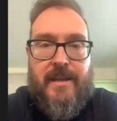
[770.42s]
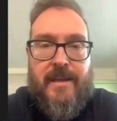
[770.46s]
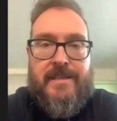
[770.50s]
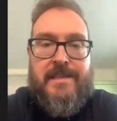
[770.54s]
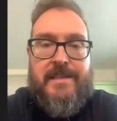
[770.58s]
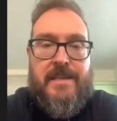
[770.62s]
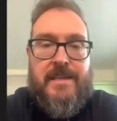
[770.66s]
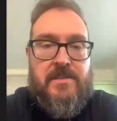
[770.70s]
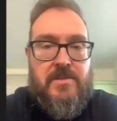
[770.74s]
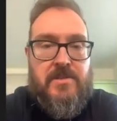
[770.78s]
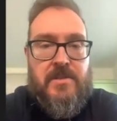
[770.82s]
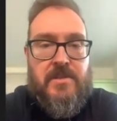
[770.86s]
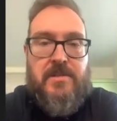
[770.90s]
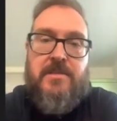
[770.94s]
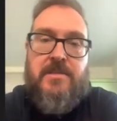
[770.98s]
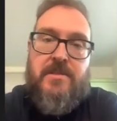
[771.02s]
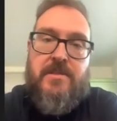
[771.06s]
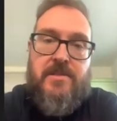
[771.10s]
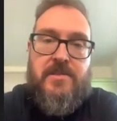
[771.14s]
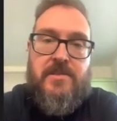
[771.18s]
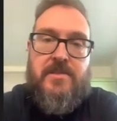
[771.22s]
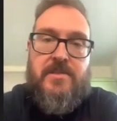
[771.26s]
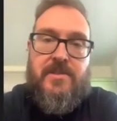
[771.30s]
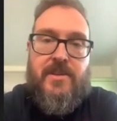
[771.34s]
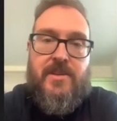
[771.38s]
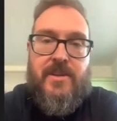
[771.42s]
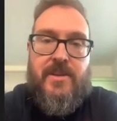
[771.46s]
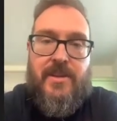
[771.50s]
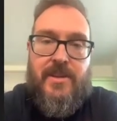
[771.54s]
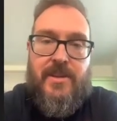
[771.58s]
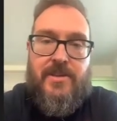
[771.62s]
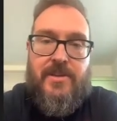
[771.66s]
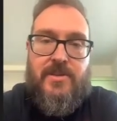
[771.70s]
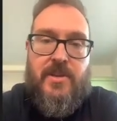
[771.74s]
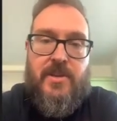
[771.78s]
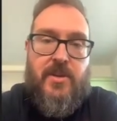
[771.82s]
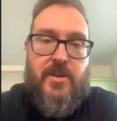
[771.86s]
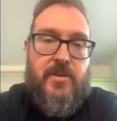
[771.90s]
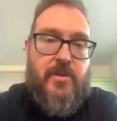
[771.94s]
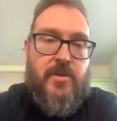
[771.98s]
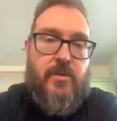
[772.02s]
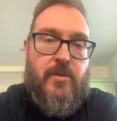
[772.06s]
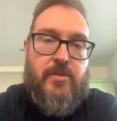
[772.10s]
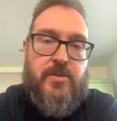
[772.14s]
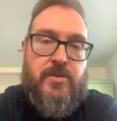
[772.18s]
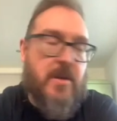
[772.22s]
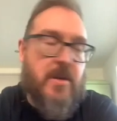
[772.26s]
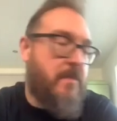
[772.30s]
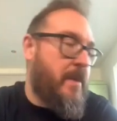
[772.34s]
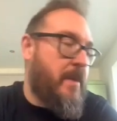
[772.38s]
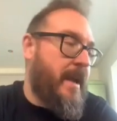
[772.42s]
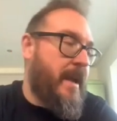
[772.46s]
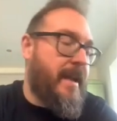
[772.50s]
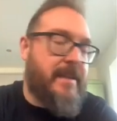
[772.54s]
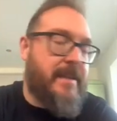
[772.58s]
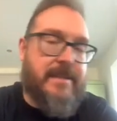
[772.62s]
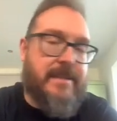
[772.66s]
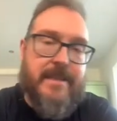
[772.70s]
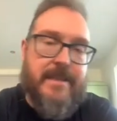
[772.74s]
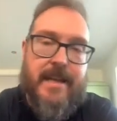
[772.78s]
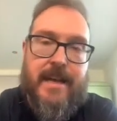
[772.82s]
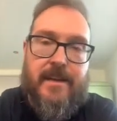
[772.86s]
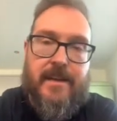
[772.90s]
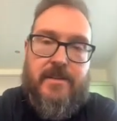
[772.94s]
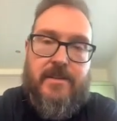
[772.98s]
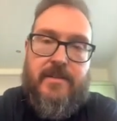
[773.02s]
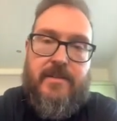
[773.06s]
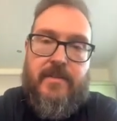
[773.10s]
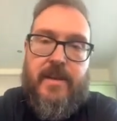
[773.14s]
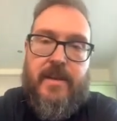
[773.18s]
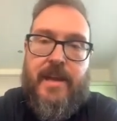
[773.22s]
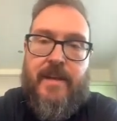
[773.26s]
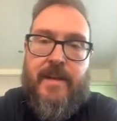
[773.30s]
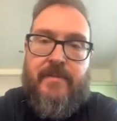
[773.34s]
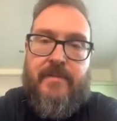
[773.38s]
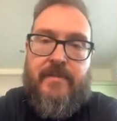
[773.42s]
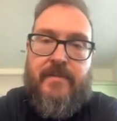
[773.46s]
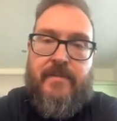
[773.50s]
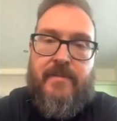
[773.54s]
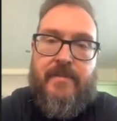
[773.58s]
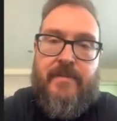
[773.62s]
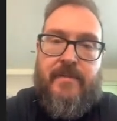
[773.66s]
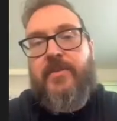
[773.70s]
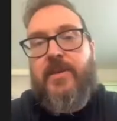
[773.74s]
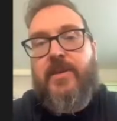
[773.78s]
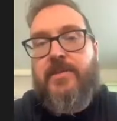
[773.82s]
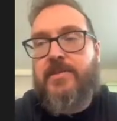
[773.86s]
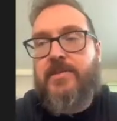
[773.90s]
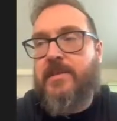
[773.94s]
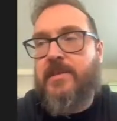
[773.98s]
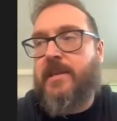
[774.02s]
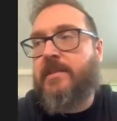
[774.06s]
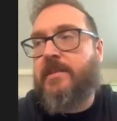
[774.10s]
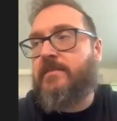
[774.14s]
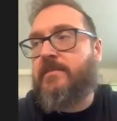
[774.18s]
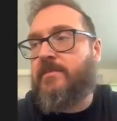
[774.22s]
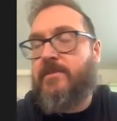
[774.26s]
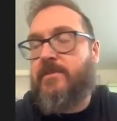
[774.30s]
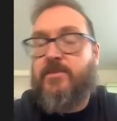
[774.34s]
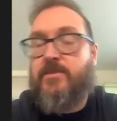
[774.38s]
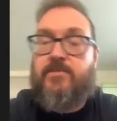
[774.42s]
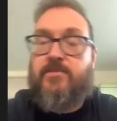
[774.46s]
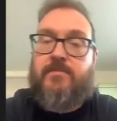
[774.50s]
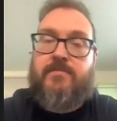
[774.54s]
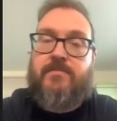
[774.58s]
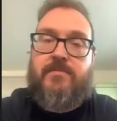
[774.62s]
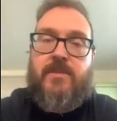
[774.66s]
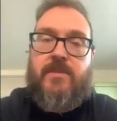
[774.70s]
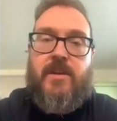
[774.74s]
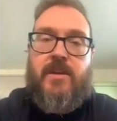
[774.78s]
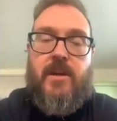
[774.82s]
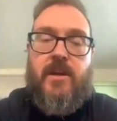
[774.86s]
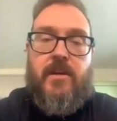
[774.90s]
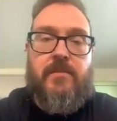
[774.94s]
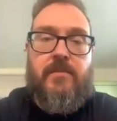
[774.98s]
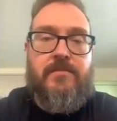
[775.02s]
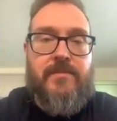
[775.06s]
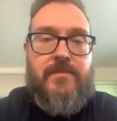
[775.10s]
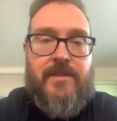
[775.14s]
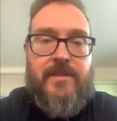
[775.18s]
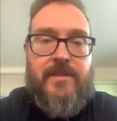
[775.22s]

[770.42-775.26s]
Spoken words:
existence, so you could also play into that. Because if you're having him versus, you know,